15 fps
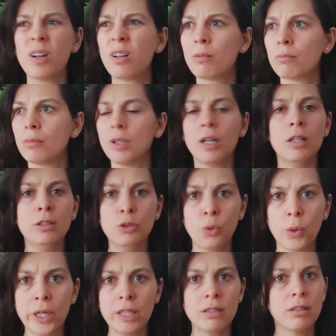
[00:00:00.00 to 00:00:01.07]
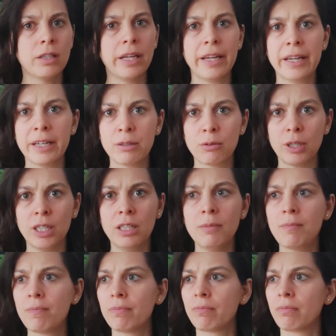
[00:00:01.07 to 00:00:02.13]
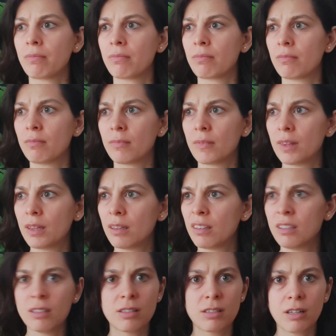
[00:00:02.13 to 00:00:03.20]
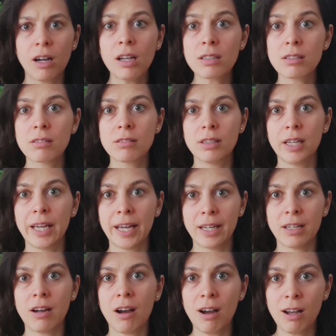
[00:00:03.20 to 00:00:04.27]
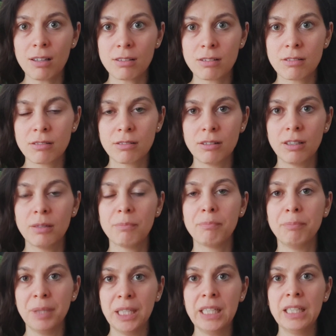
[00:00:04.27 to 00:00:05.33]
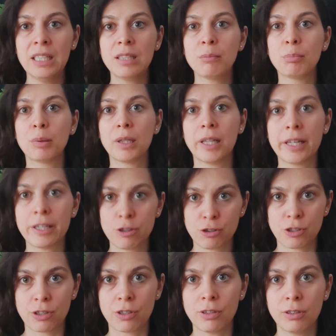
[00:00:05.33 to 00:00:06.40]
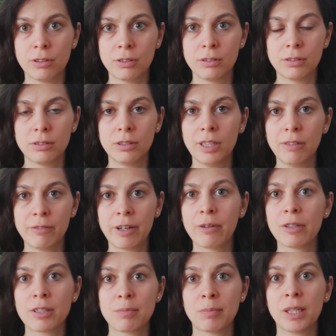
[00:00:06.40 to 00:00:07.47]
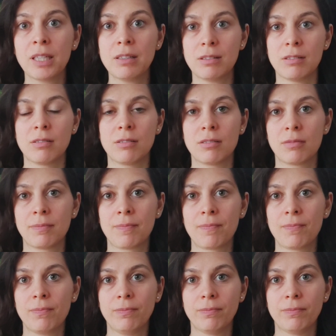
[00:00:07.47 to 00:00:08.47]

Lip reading: we're annoyed, angry, disgust at us being in pleasure in various places.